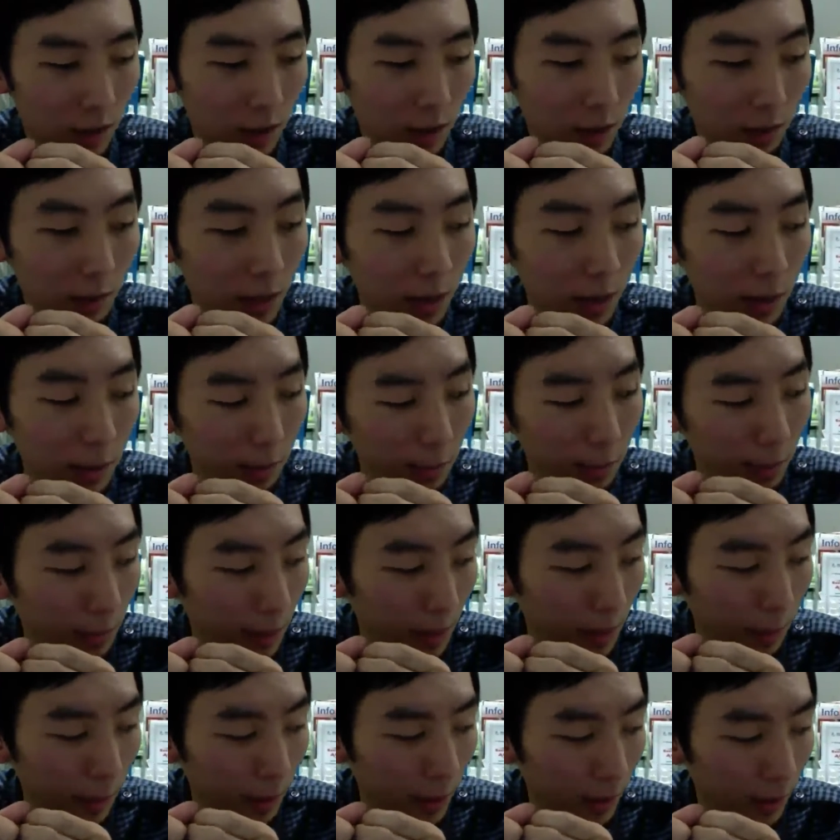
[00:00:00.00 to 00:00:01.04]
you
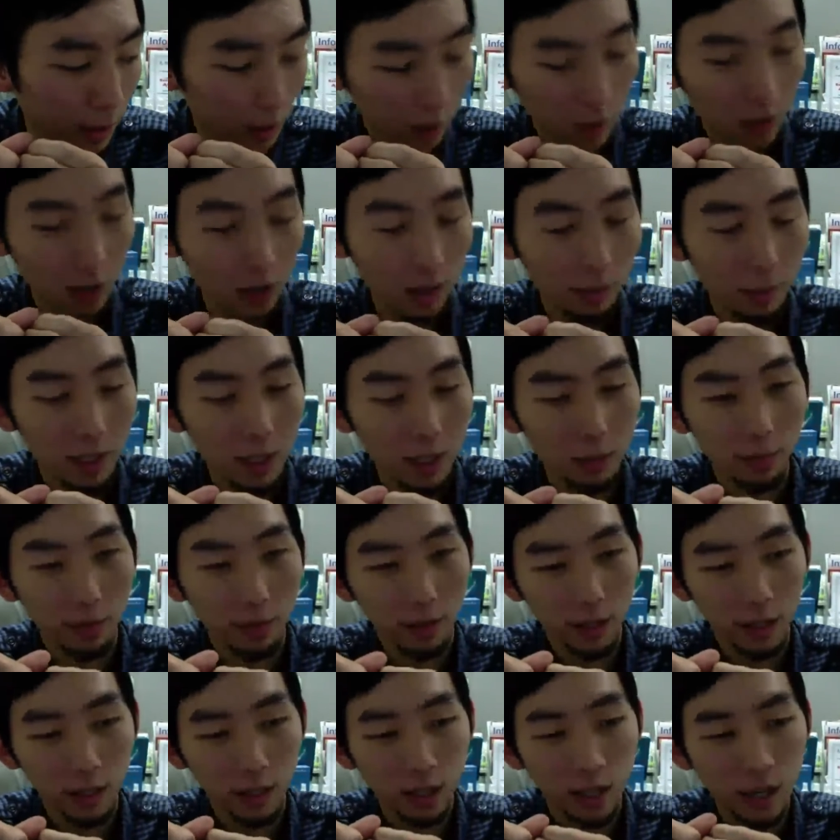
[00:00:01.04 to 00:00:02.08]
might be like, oh, there must be
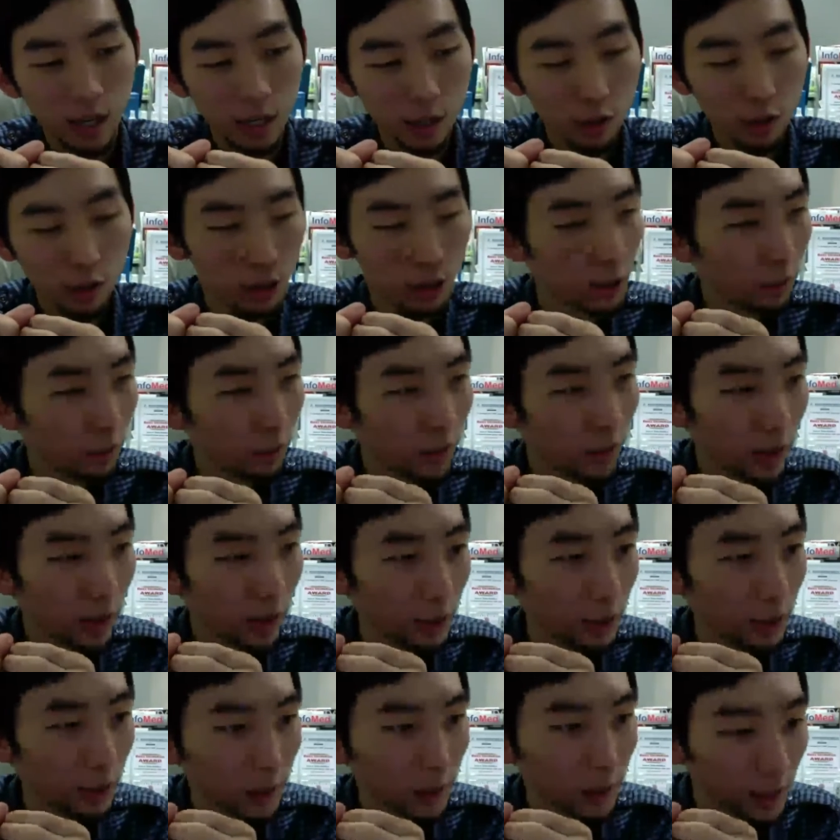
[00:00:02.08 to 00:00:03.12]
like hundreds of
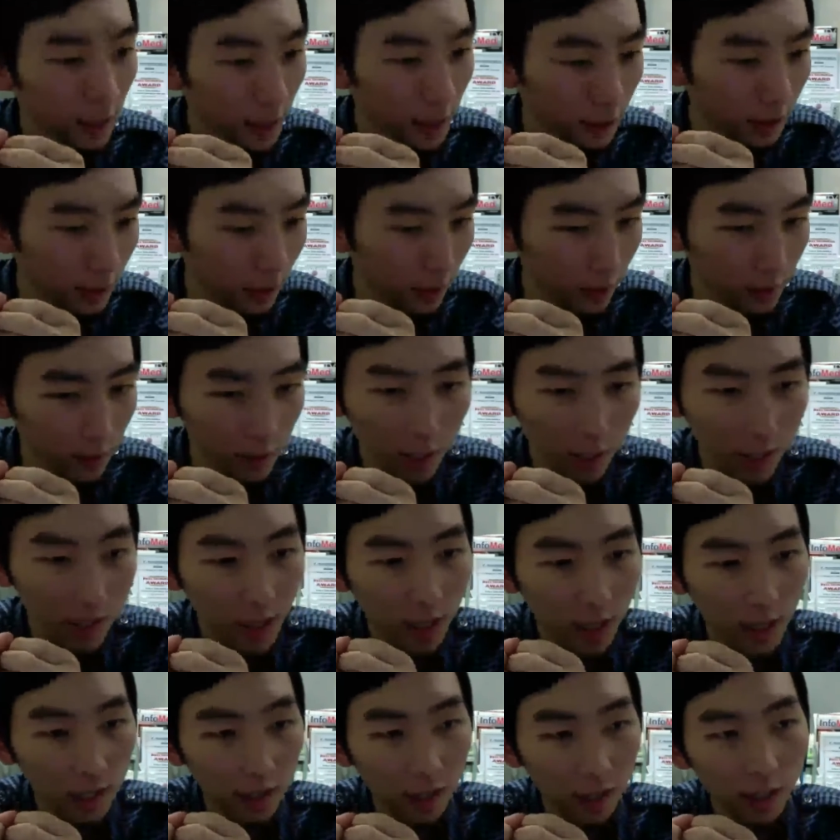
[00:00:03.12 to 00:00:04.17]
thousands then, because they
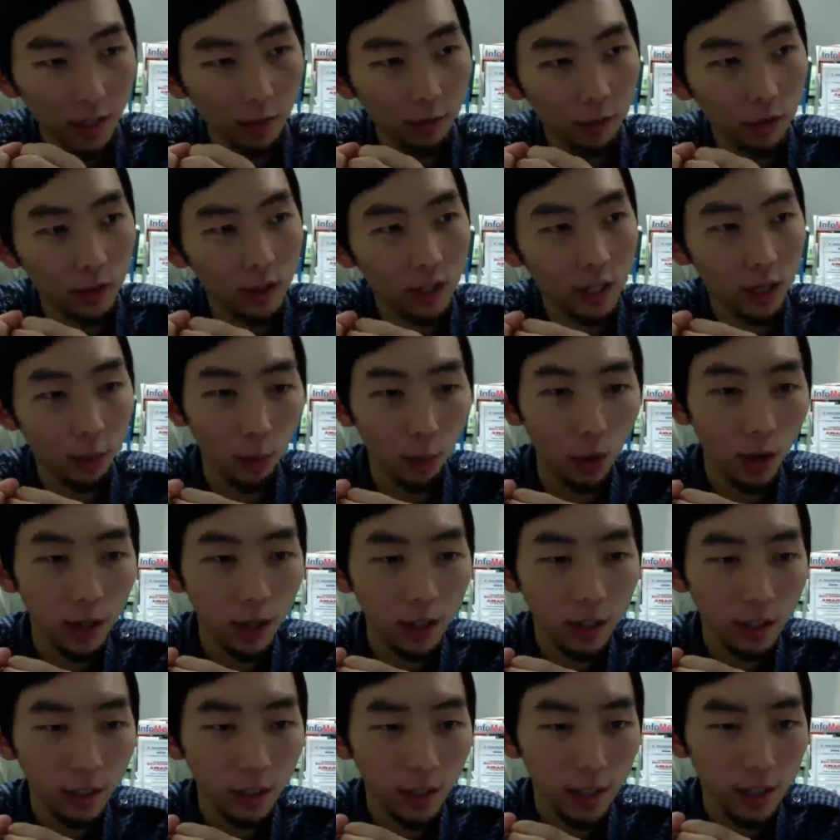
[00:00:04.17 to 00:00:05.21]
say that if you see
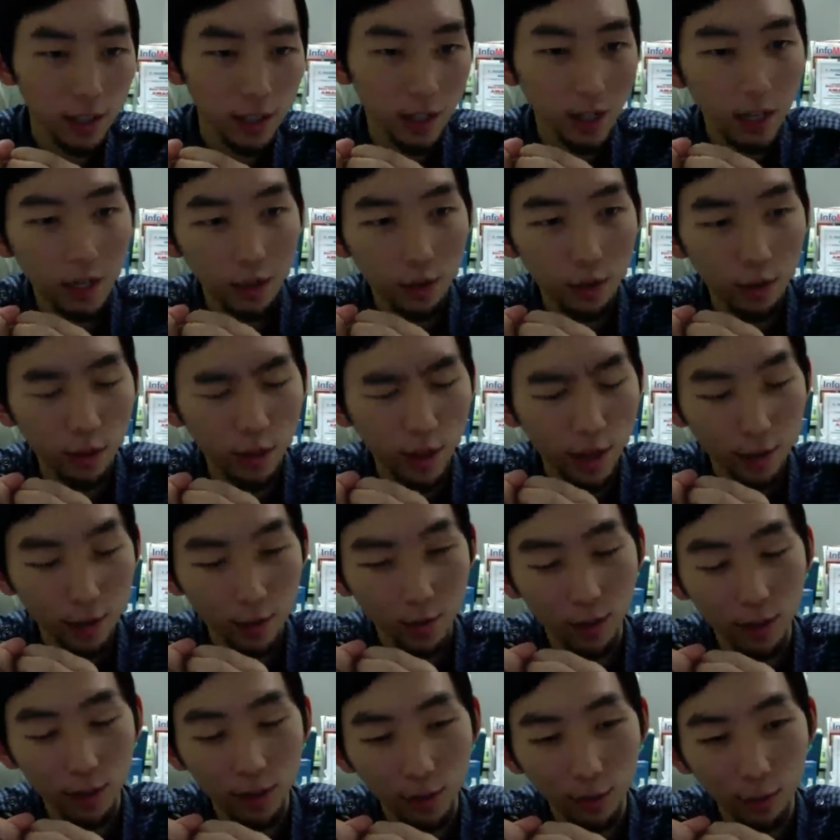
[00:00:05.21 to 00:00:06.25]
one, there's
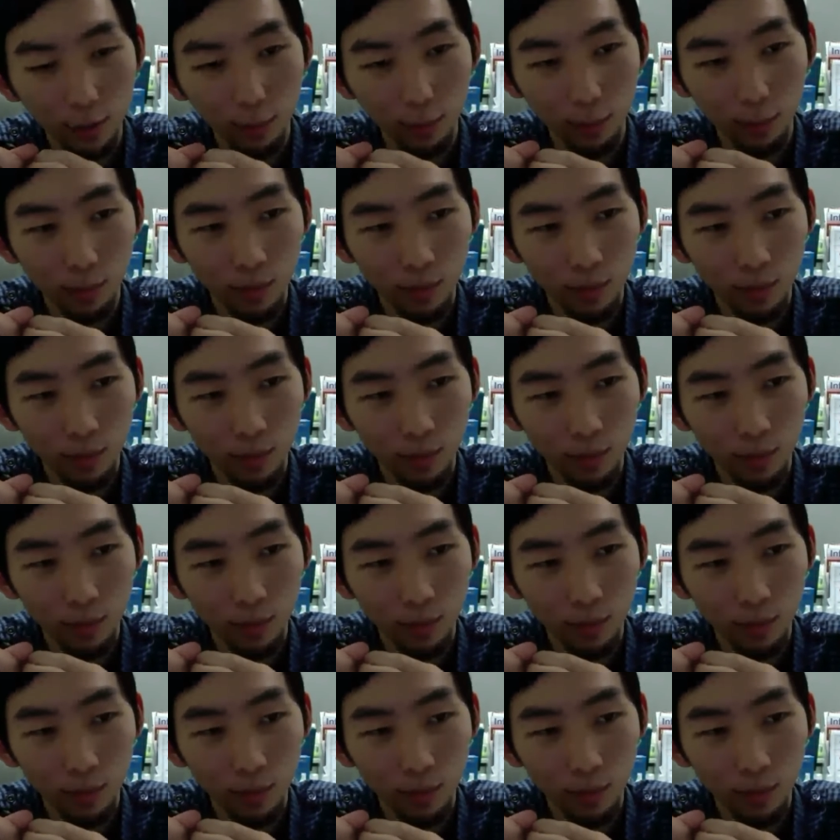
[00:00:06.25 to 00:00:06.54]
100,000, or